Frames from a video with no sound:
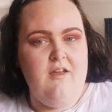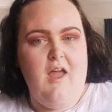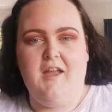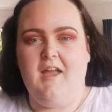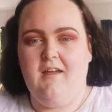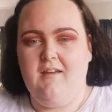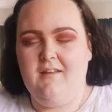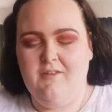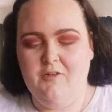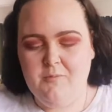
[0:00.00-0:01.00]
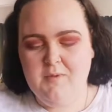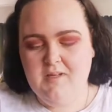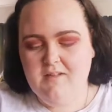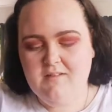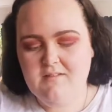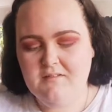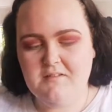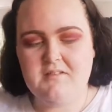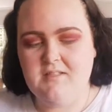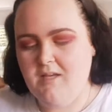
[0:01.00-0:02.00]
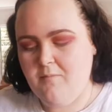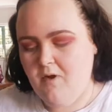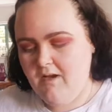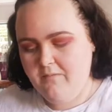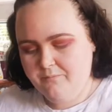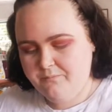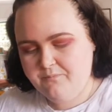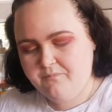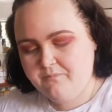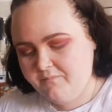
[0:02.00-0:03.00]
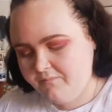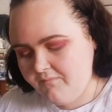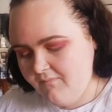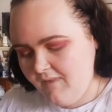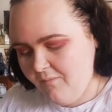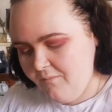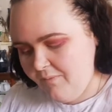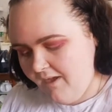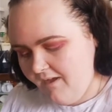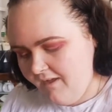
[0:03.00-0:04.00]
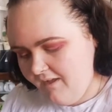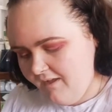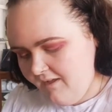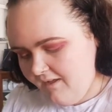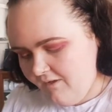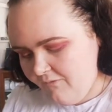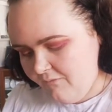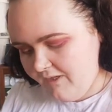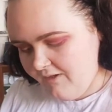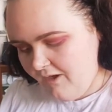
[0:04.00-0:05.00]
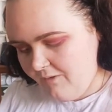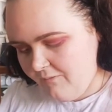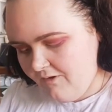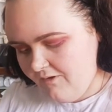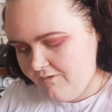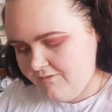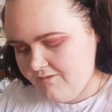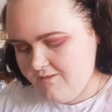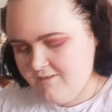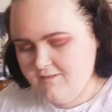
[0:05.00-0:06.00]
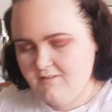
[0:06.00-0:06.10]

a little bit TMI, but when I was